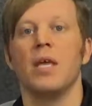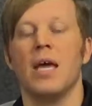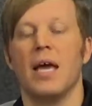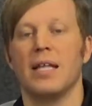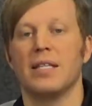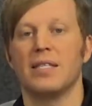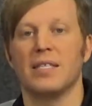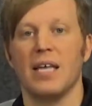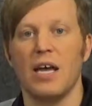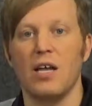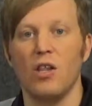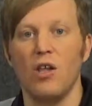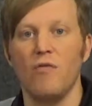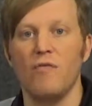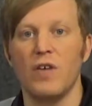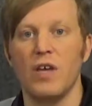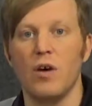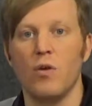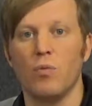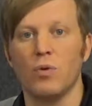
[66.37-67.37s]
And
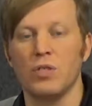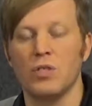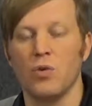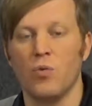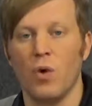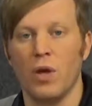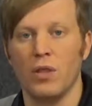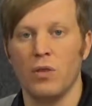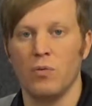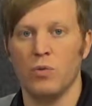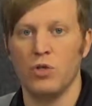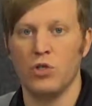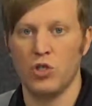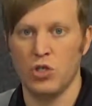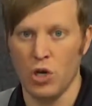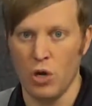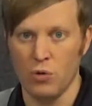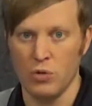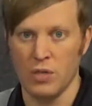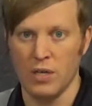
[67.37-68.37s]
Cyclovia was the one that was
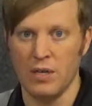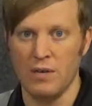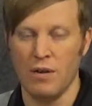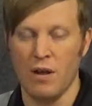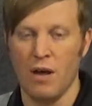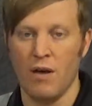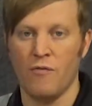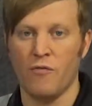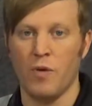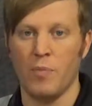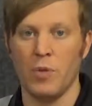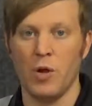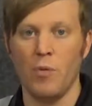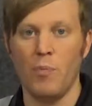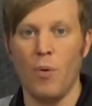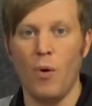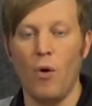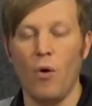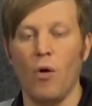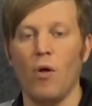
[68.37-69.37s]
chosen from their
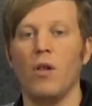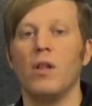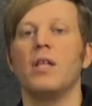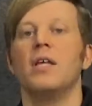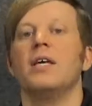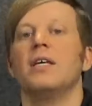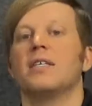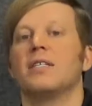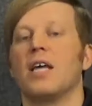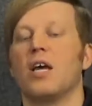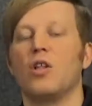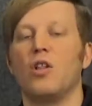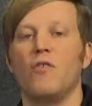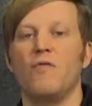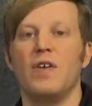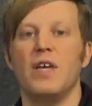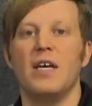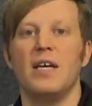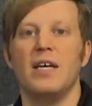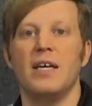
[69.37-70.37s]
poll.
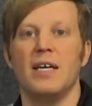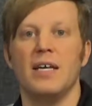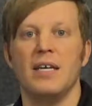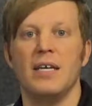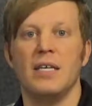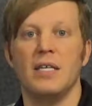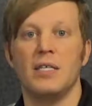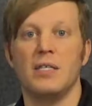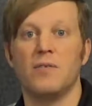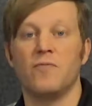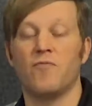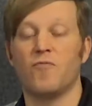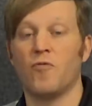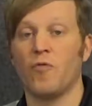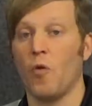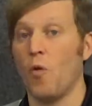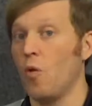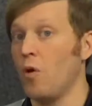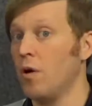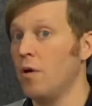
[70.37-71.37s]
Cyclovia is
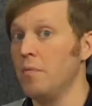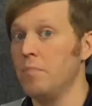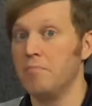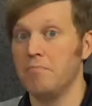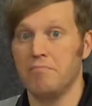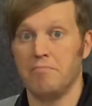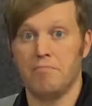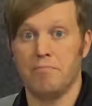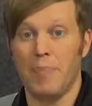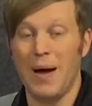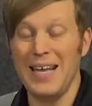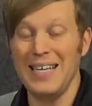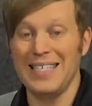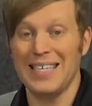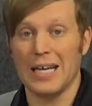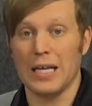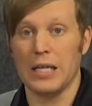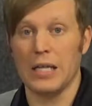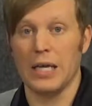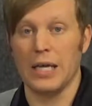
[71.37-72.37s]
for
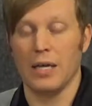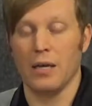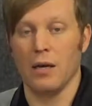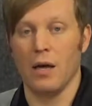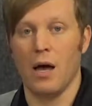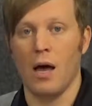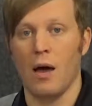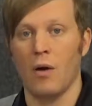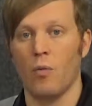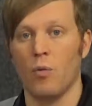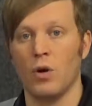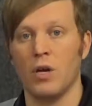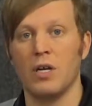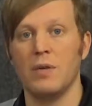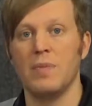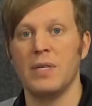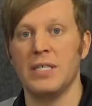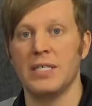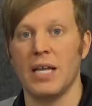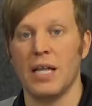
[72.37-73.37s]
bicycling. We're going to
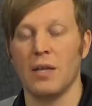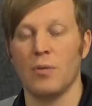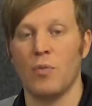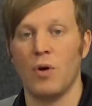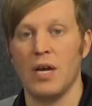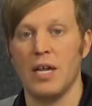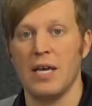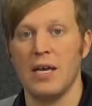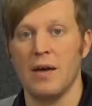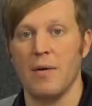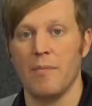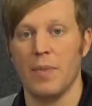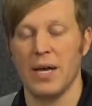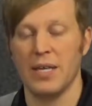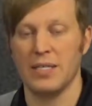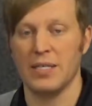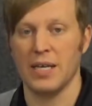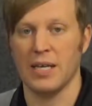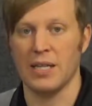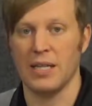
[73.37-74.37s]
be celebrating
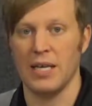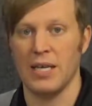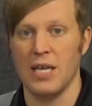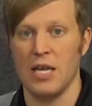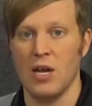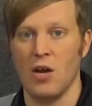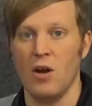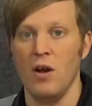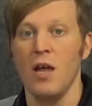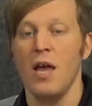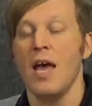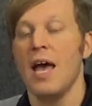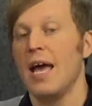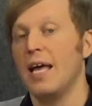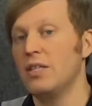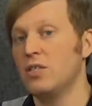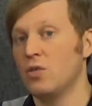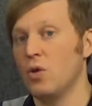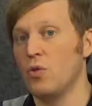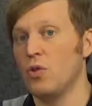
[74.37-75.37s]
bicycling here,
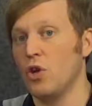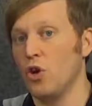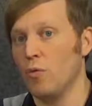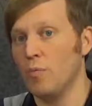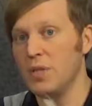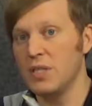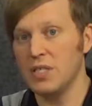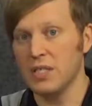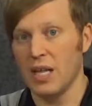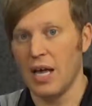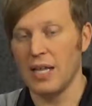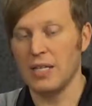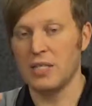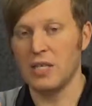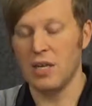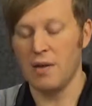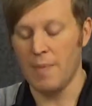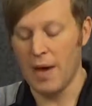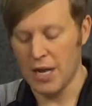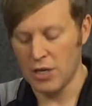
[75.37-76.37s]
and so the Urban Slide is
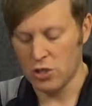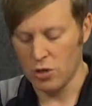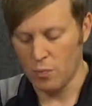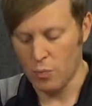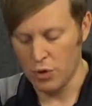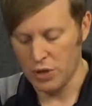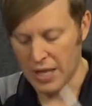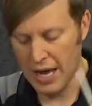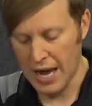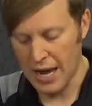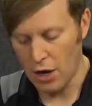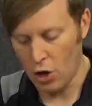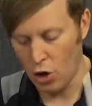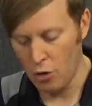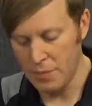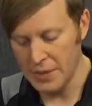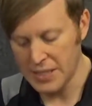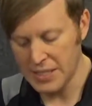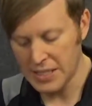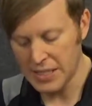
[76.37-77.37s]
going to match up with that.
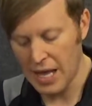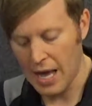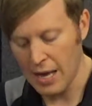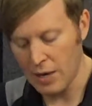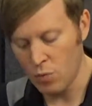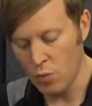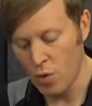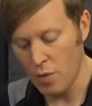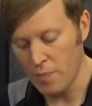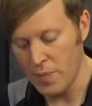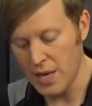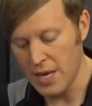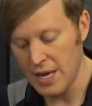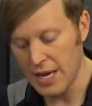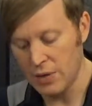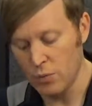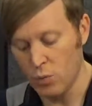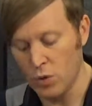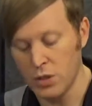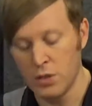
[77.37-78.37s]
Urban Slide
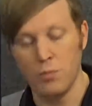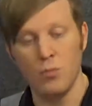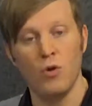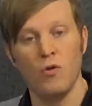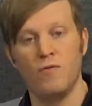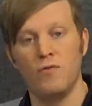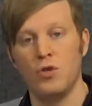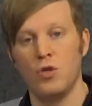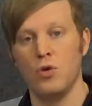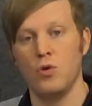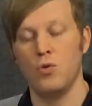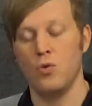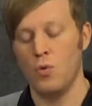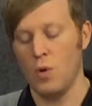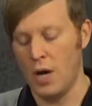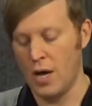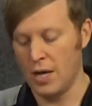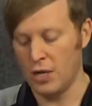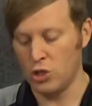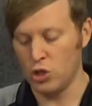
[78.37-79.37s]
was moved
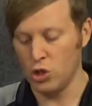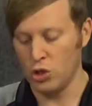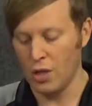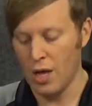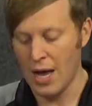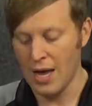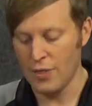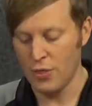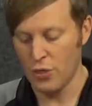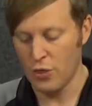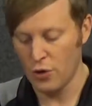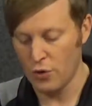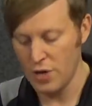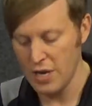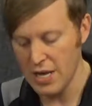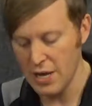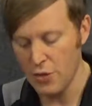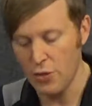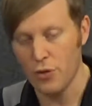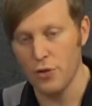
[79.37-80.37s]
to July
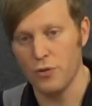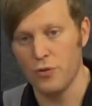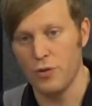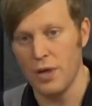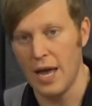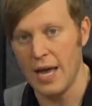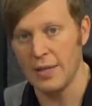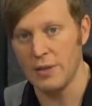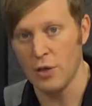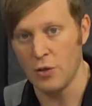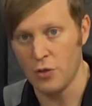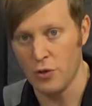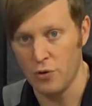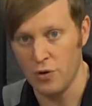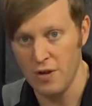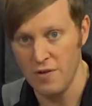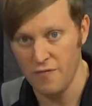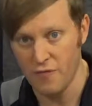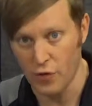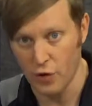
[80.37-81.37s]
30th and the
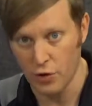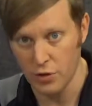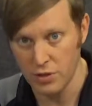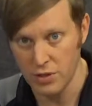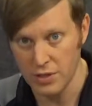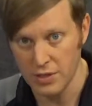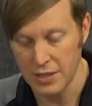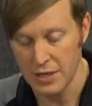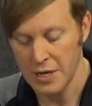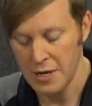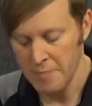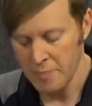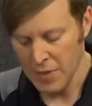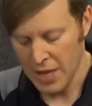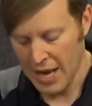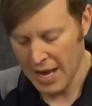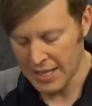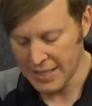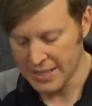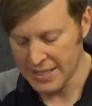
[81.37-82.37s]
31st,
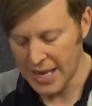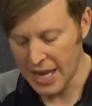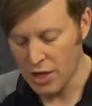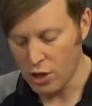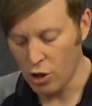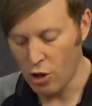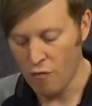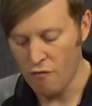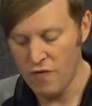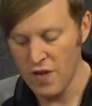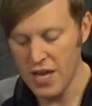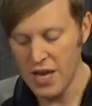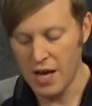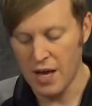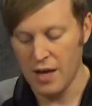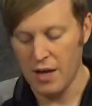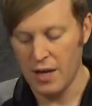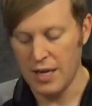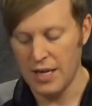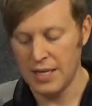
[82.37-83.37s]
and
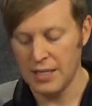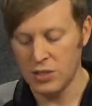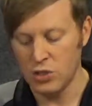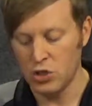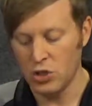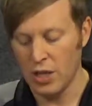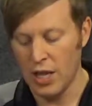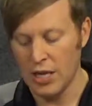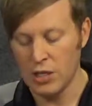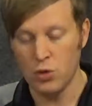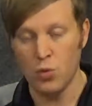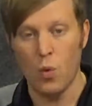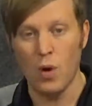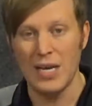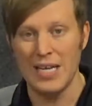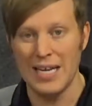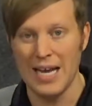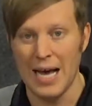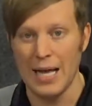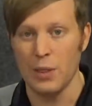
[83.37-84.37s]
Cyclovia is July
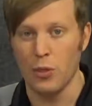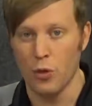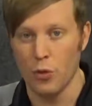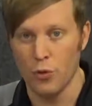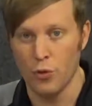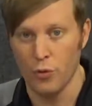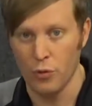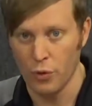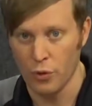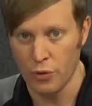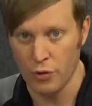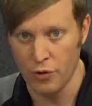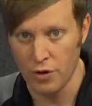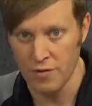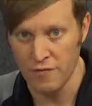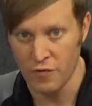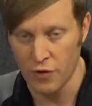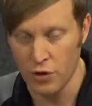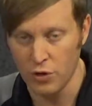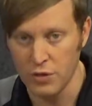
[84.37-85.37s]
29th through the
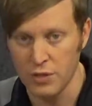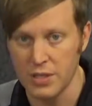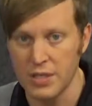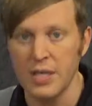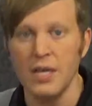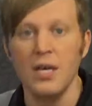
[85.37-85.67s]
31st.